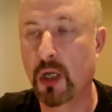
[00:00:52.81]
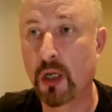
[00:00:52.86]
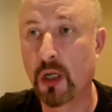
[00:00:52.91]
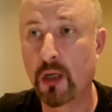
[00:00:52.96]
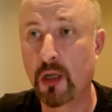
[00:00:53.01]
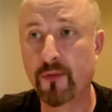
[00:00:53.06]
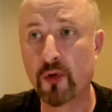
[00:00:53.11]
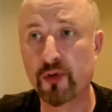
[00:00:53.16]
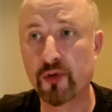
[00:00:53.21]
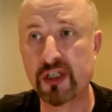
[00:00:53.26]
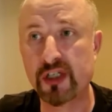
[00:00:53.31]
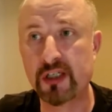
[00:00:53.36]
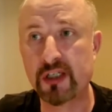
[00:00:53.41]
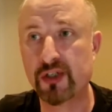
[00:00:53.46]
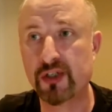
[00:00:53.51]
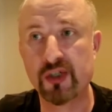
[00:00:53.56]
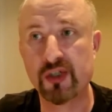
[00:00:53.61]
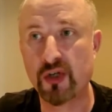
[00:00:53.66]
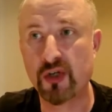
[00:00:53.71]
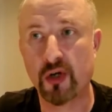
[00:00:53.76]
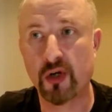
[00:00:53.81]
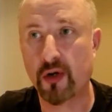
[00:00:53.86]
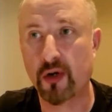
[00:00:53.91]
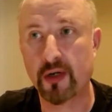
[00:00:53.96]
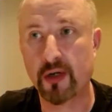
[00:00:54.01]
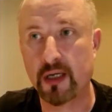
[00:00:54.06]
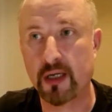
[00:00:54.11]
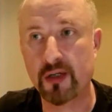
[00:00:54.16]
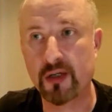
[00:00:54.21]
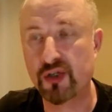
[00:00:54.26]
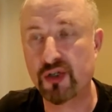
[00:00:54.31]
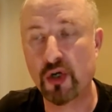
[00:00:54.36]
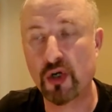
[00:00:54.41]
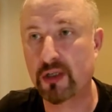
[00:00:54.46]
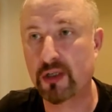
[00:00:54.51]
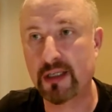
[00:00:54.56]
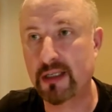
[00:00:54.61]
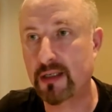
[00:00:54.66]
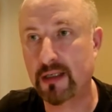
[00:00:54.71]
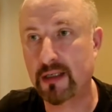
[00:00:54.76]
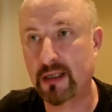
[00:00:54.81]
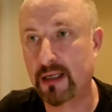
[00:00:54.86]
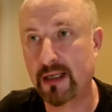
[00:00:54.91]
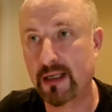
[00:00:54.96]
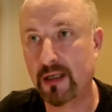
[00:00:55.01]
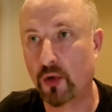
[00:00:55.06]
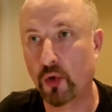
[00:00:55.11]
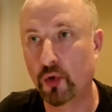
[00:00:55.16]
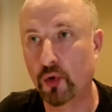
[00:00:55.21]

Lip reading: If your signature is not on it, it does not legally